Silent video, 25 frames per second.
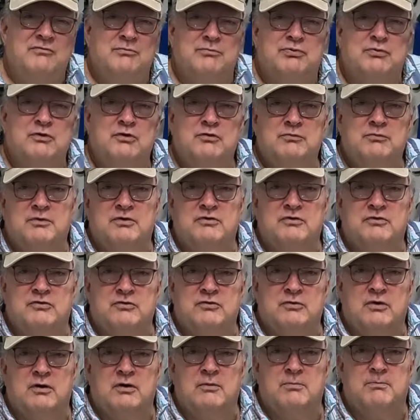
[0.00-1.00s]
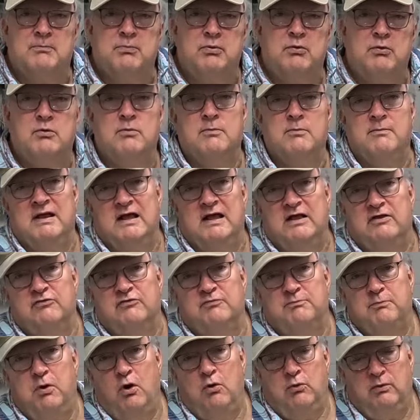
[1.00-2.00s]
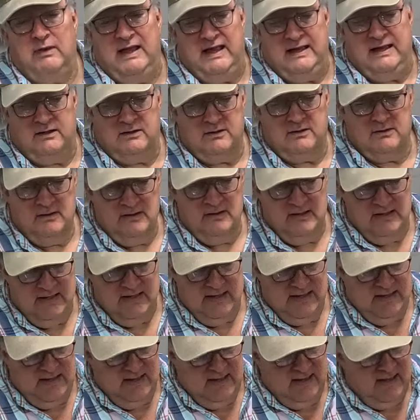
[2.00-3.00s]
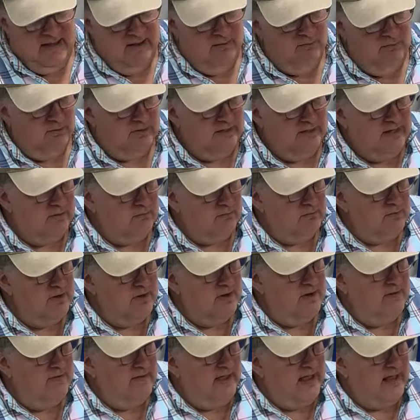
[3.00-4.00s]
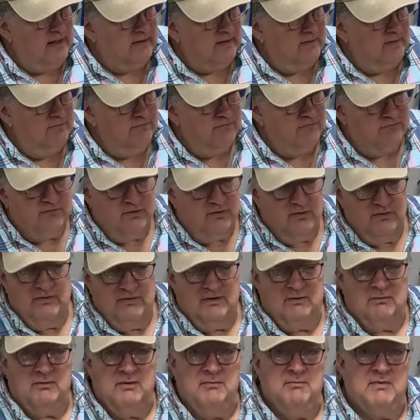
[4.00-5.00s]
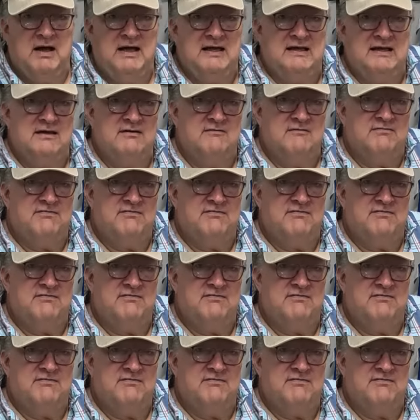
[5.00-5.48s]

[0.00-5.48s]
improvement to our poor man's pole anchor, and we'll get rid of that concern that we might get